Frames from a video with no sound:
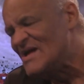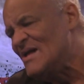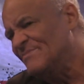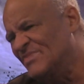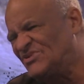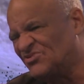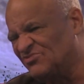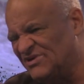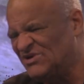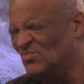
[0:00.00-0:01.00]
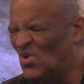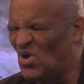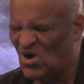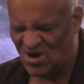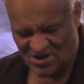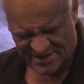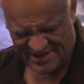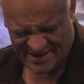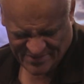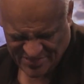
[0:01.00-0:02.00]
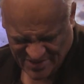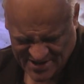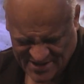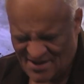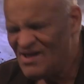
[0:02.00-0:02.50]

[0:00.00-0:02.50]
Mitch Greenwald and everything.